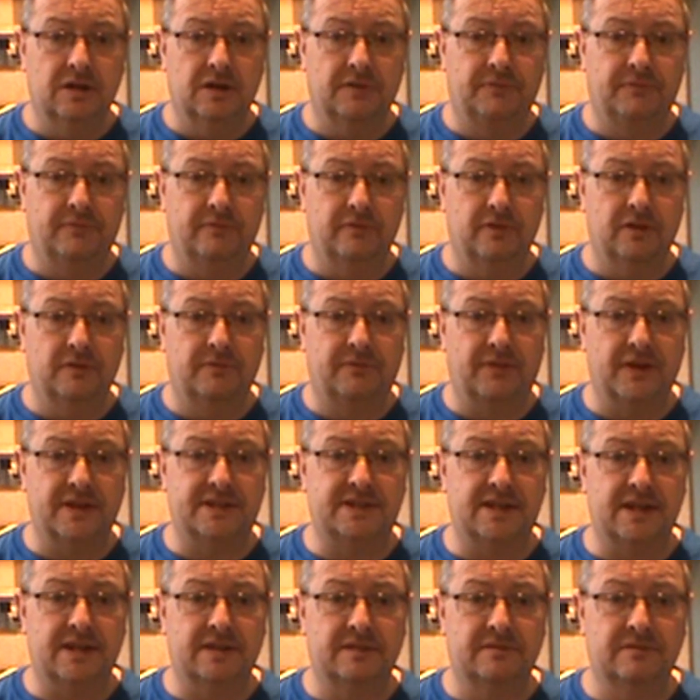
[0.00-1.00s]

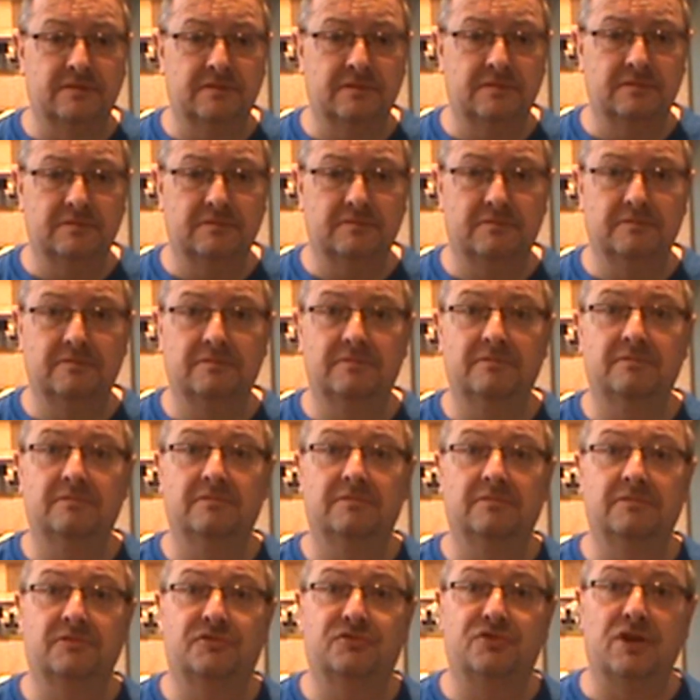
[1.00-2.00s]
fitting
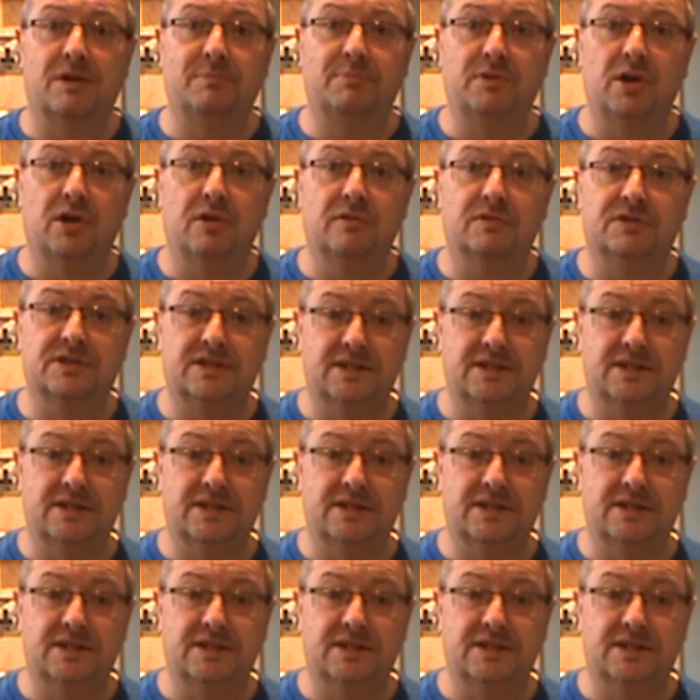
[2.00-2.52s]
tribute